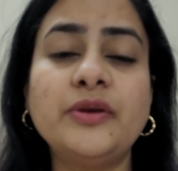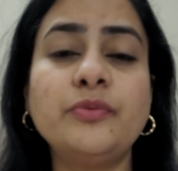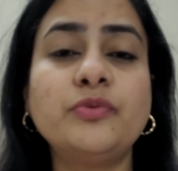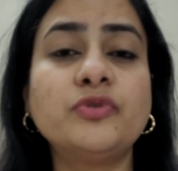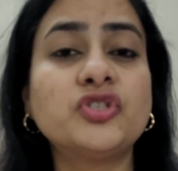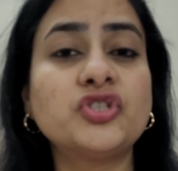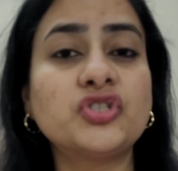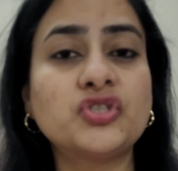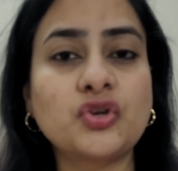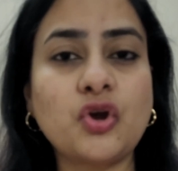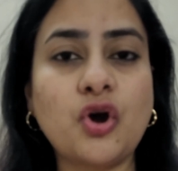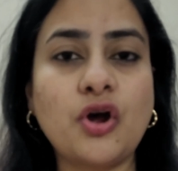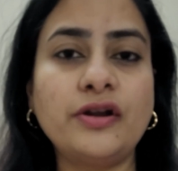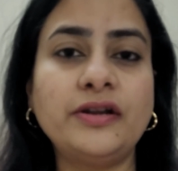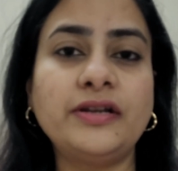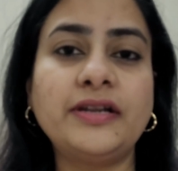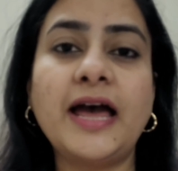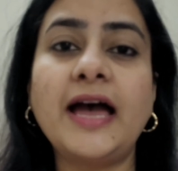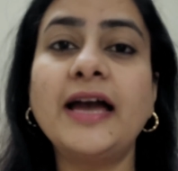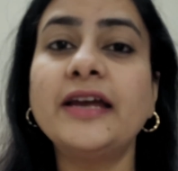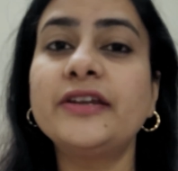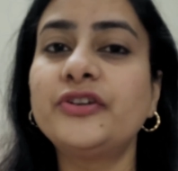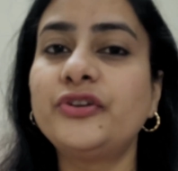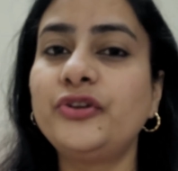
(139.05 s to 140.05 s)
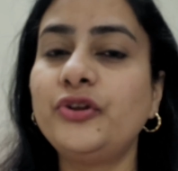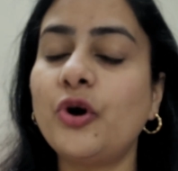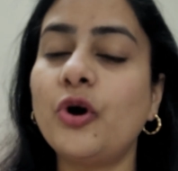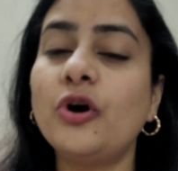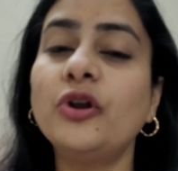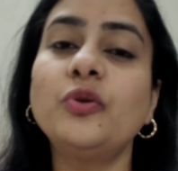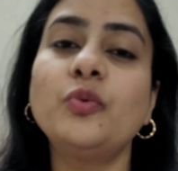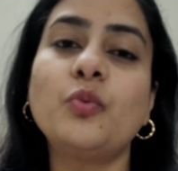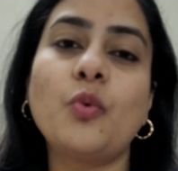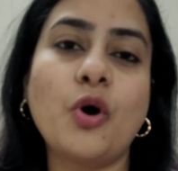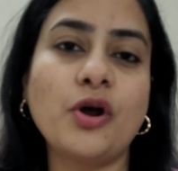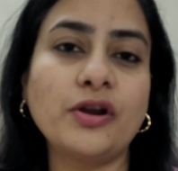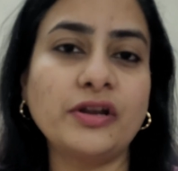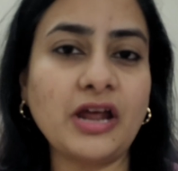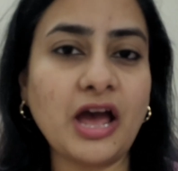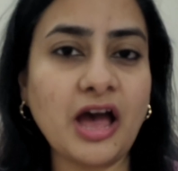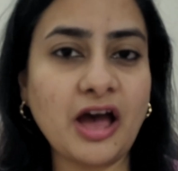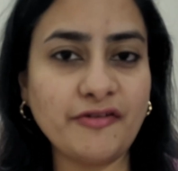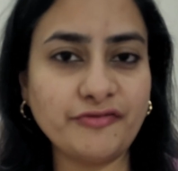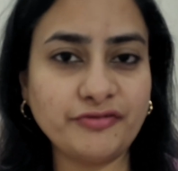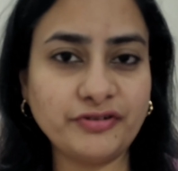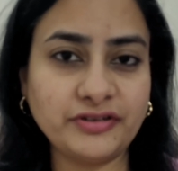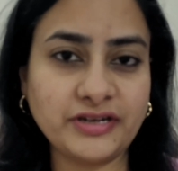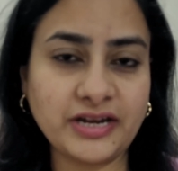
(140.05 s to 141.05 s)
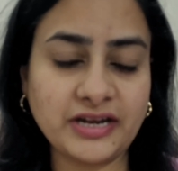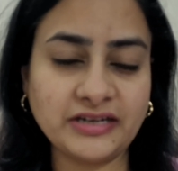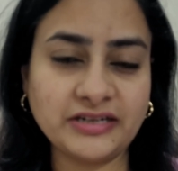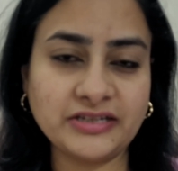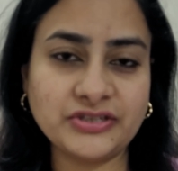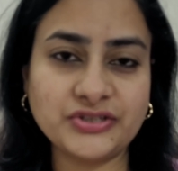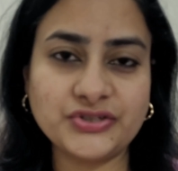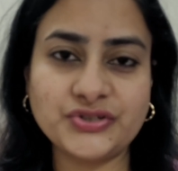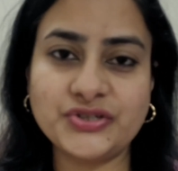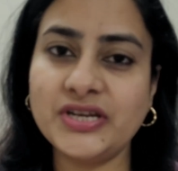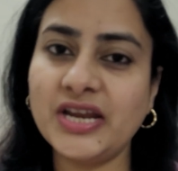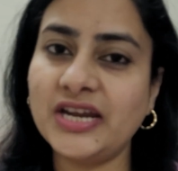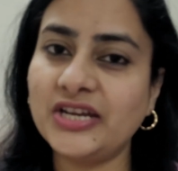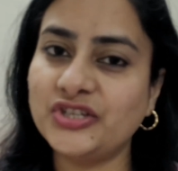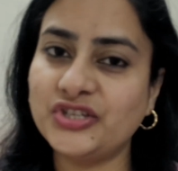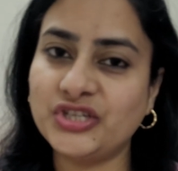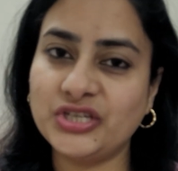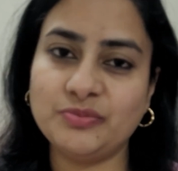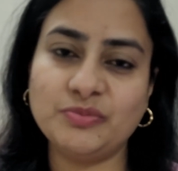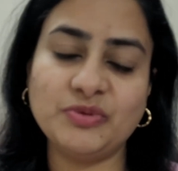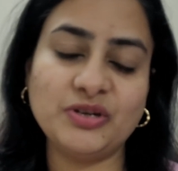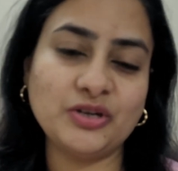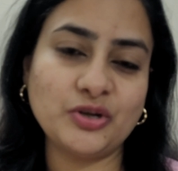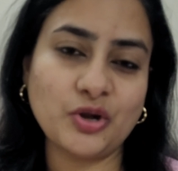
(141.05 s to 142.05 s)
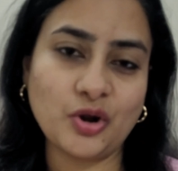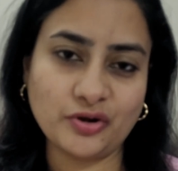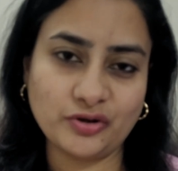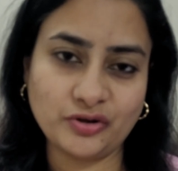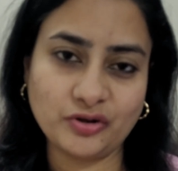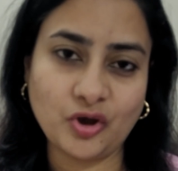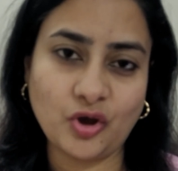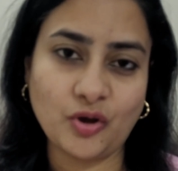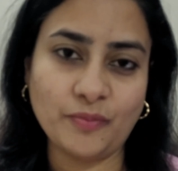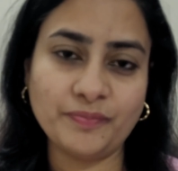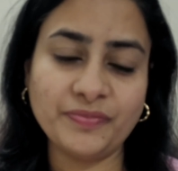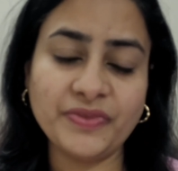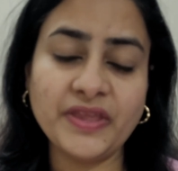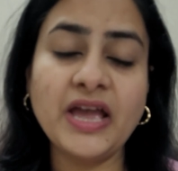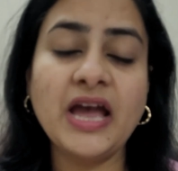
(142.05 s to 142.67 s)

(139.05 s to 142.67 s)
which is contact.whatafterdentistry@gmail.com.